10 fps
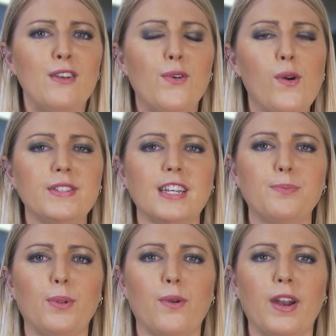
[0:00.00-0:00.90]
Ford is
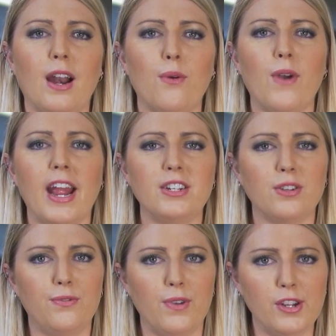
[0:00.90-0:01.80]
exploring a range
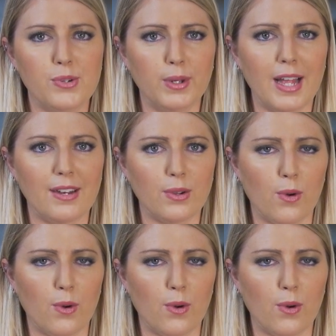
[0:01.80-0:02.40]
of virtual and